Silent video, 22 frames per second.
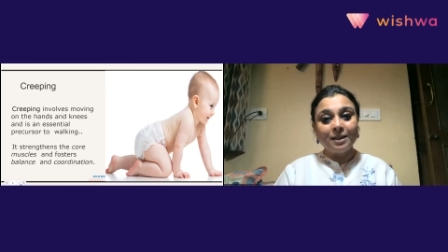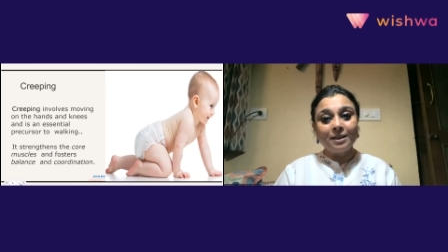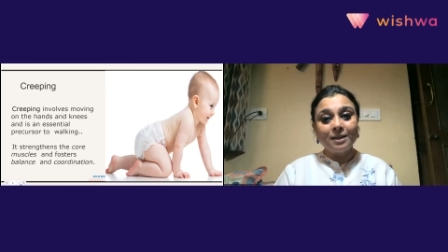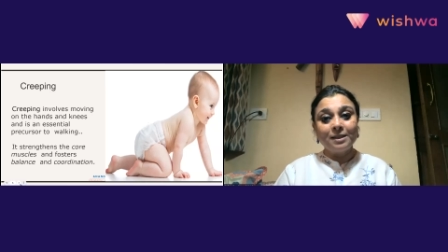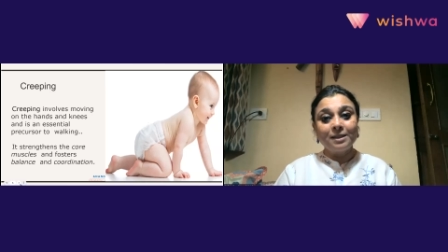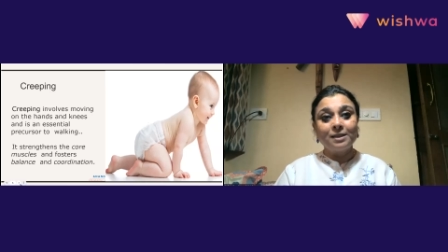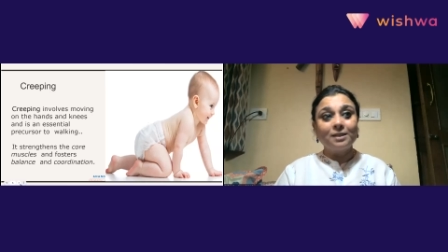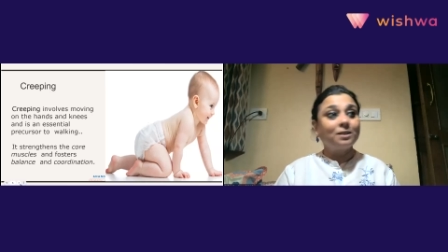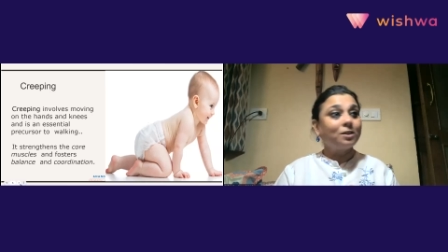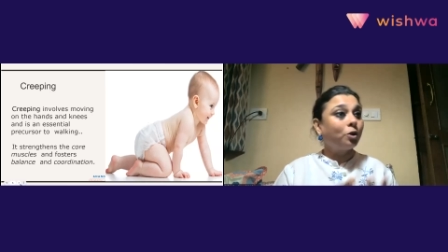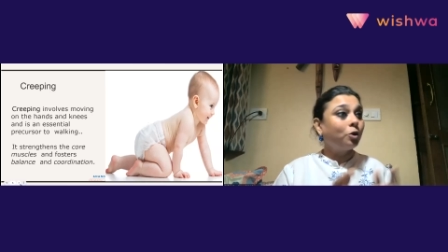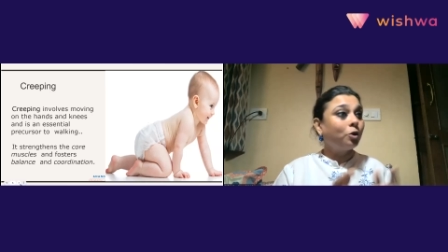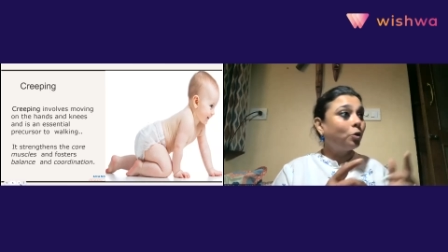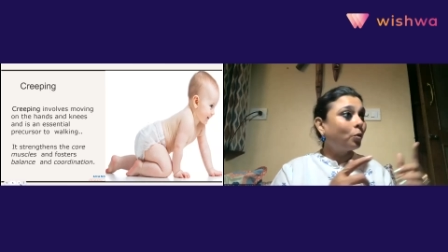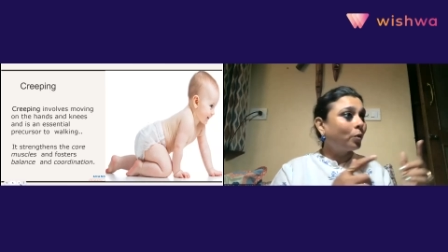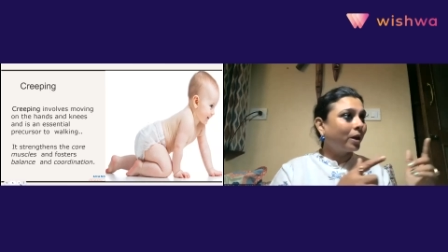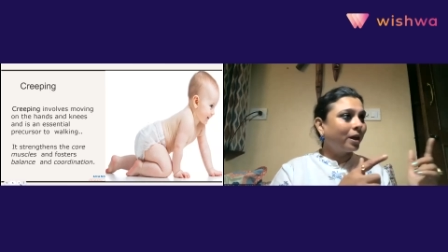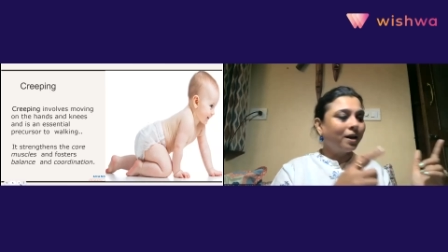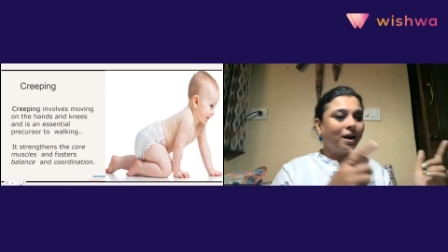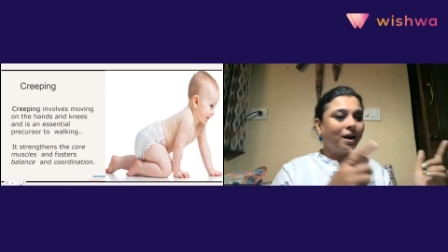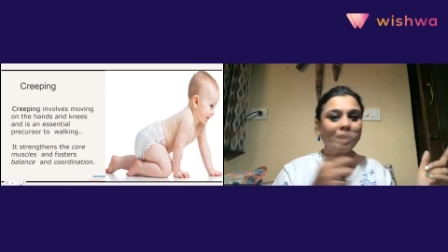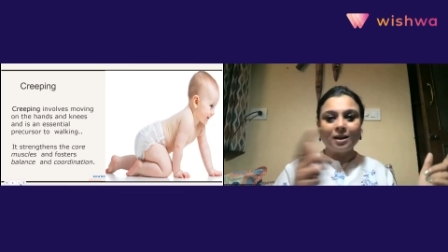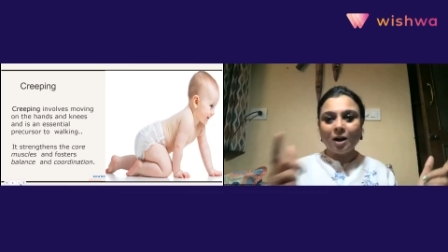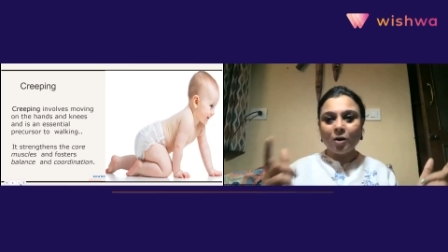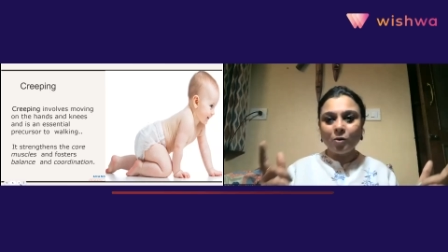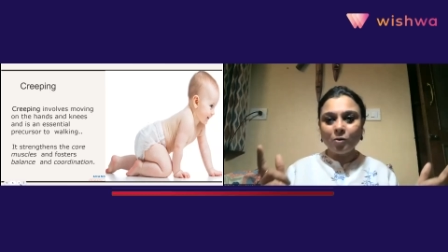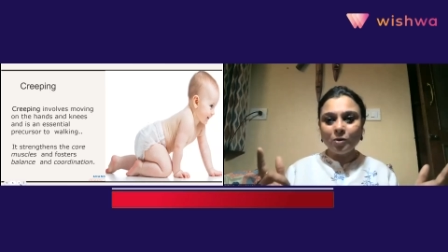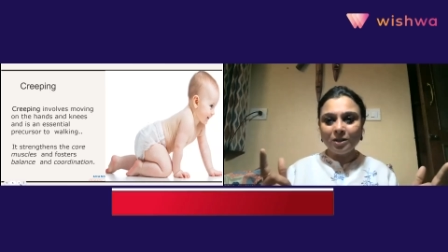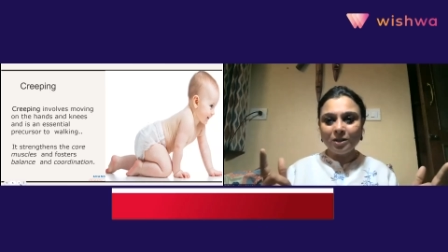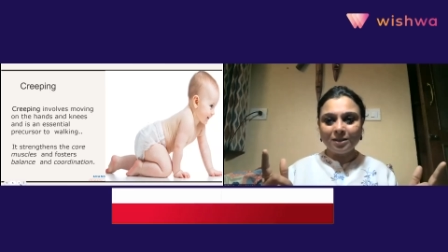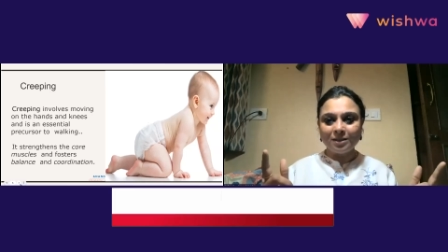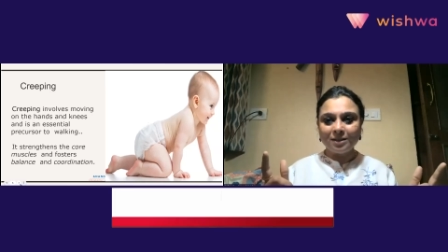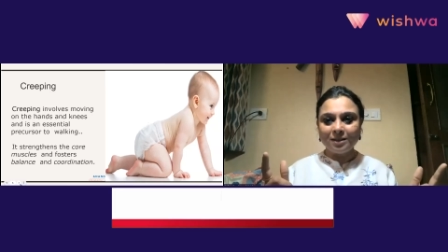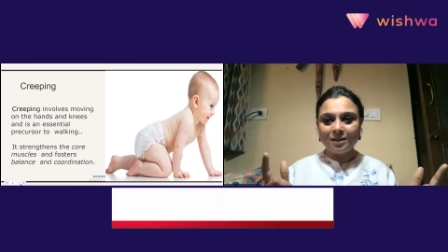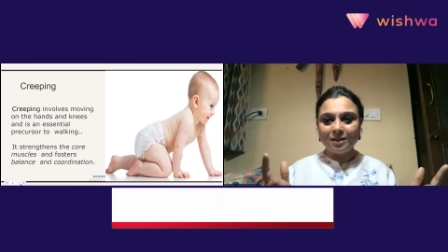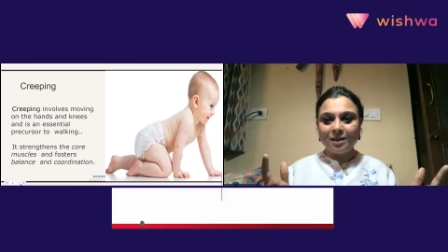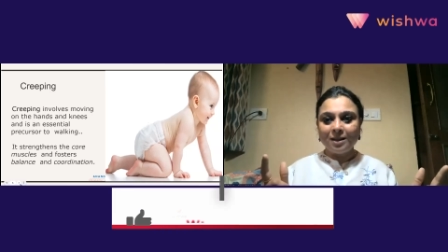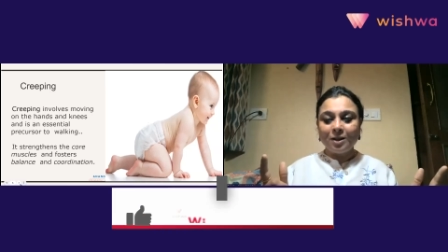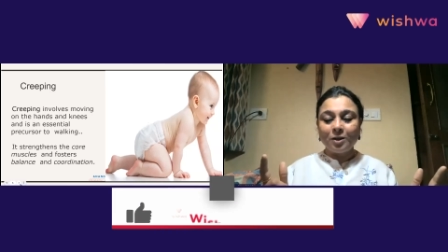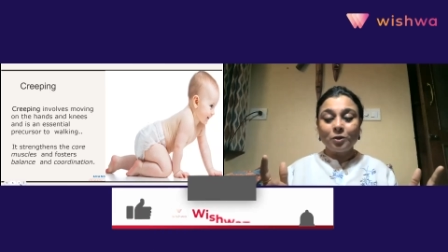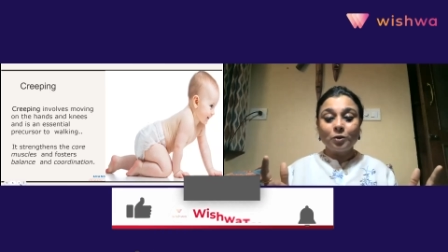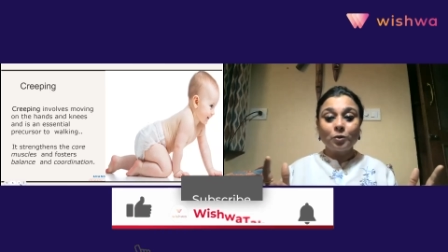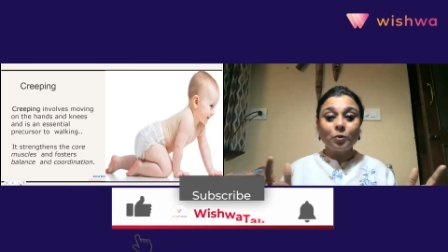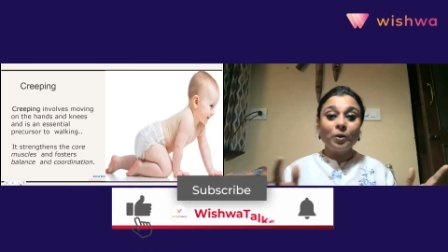is looking around.
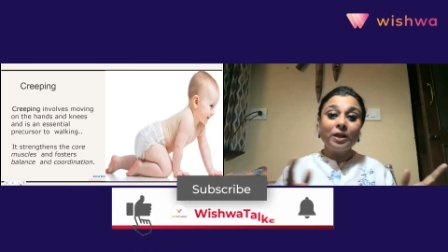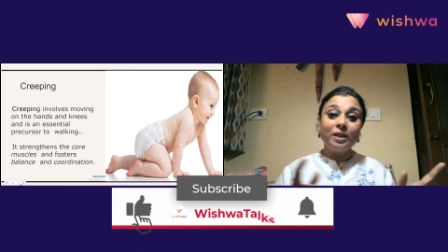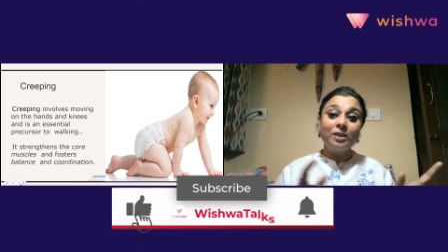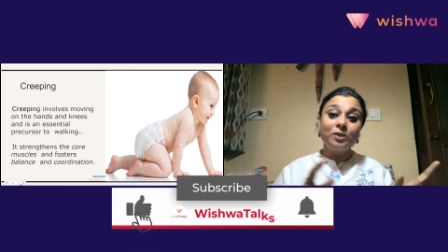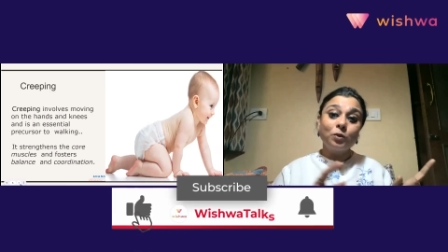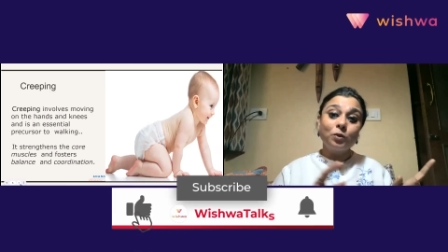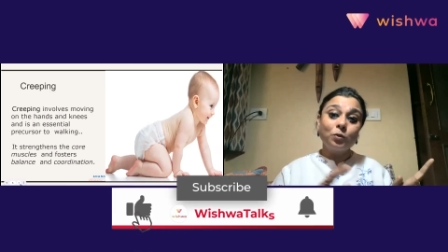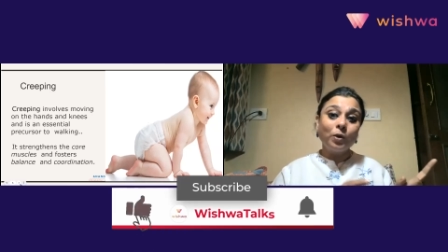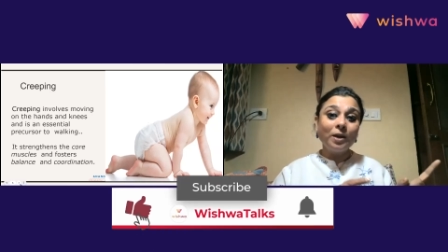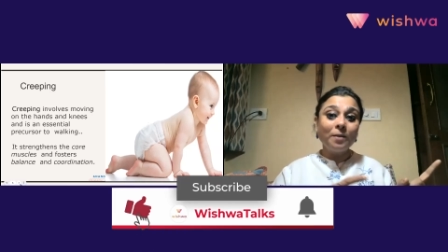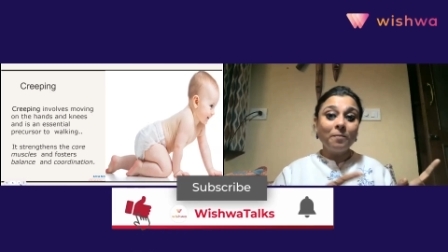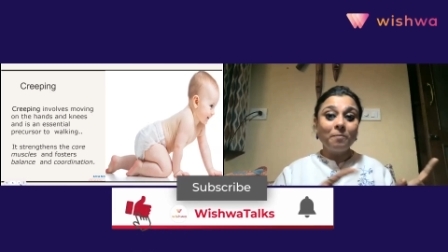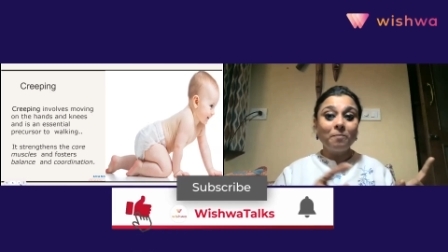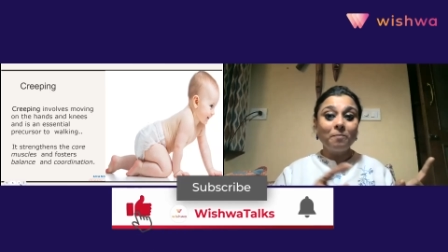So he's doing